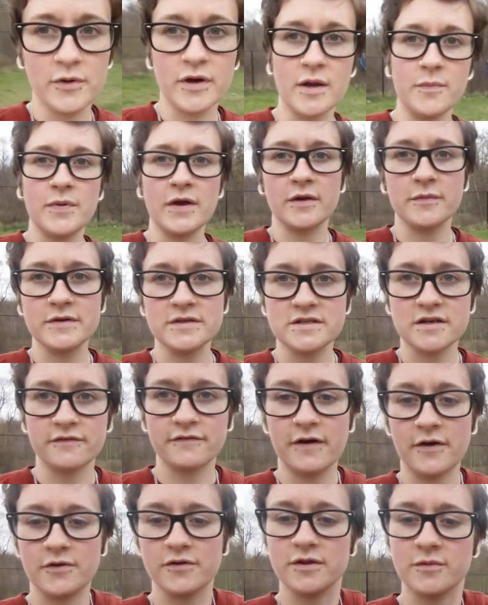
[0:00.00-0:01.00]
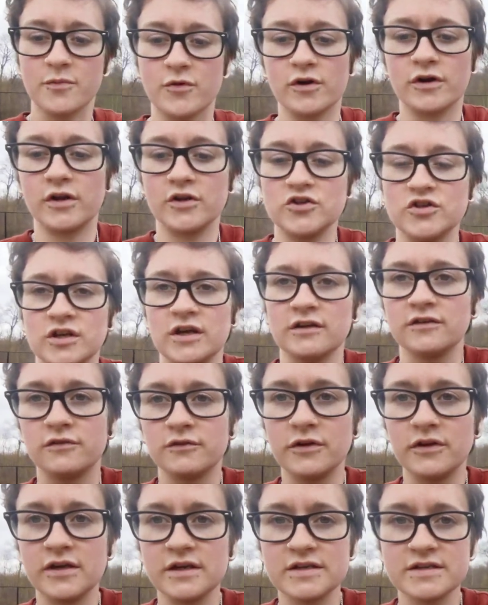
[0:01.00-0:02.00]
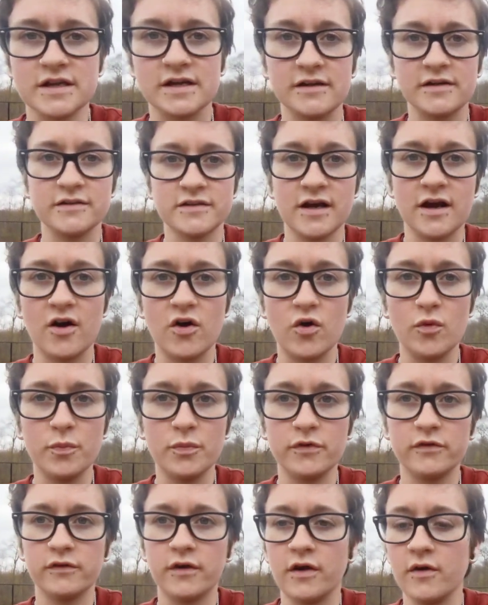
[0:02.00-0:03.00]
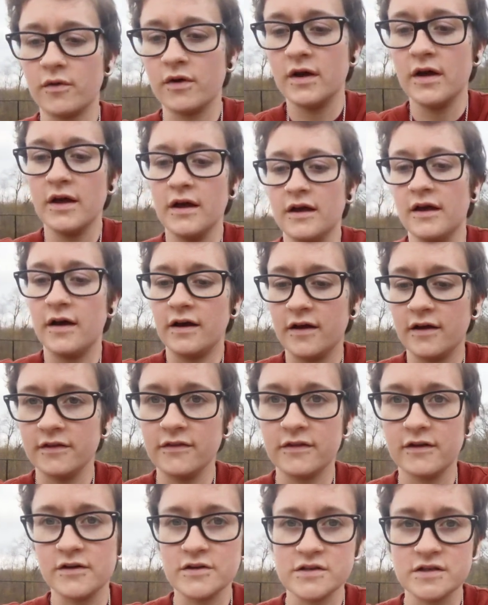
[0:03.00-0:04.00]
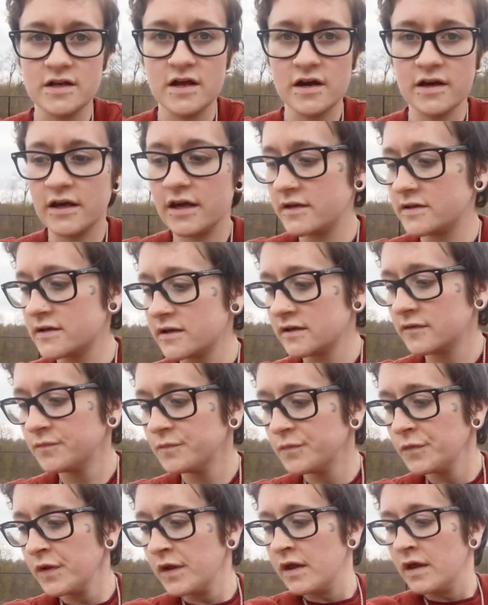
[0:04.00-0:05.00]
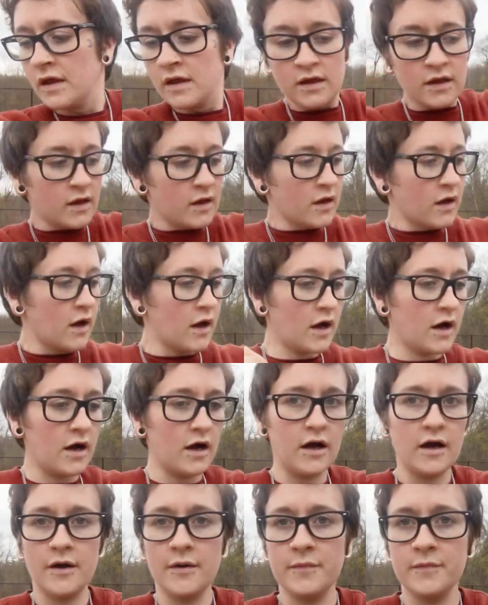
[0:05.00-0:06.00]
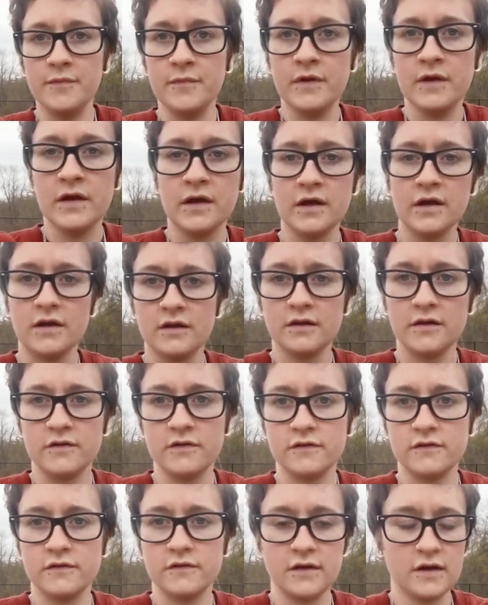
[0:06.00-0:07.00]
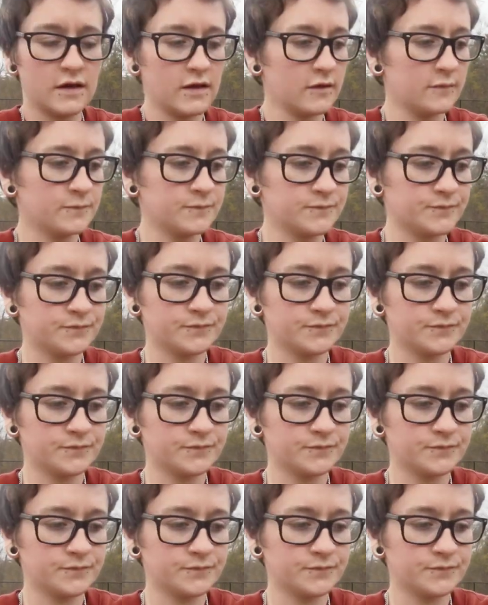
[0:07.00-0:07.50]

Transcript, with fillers: when I pick my stuff out in the morning she gets really excited to help so uh, there's Nugget um let's see